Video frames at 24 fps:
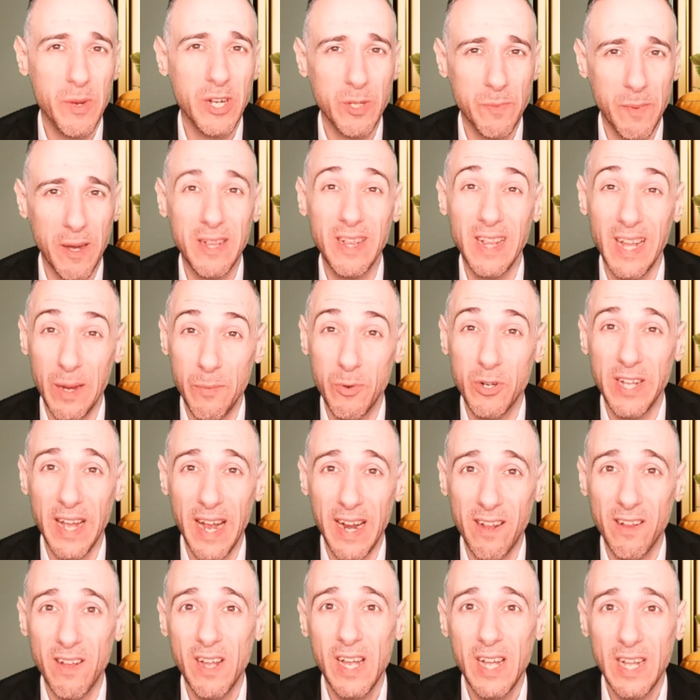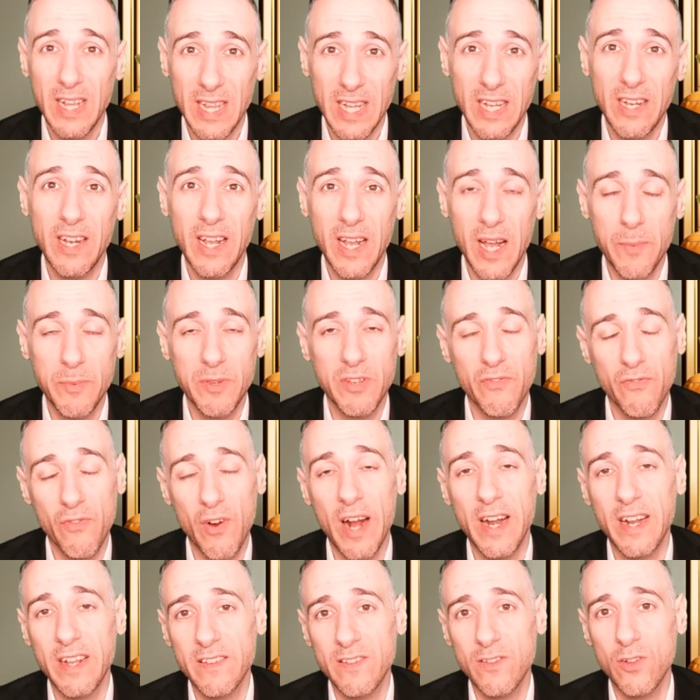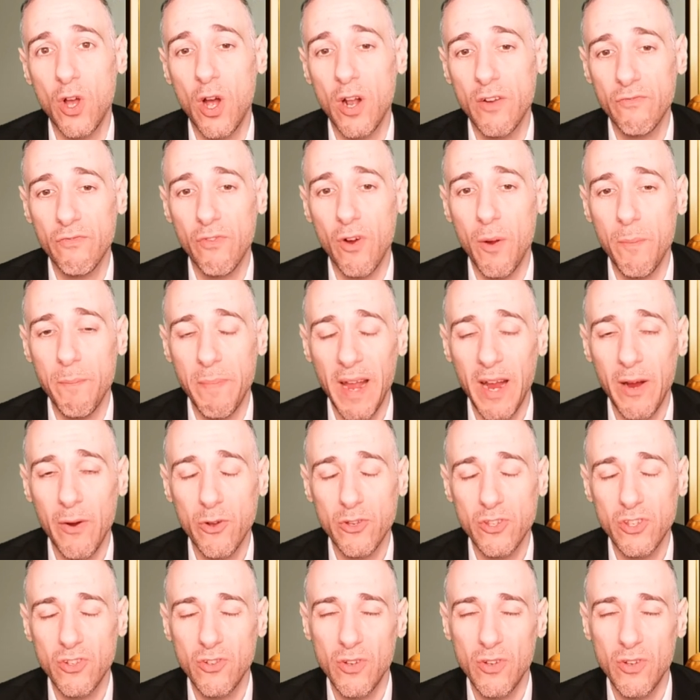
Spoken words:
much about labor data leading up to Friday's non-farm payrolls.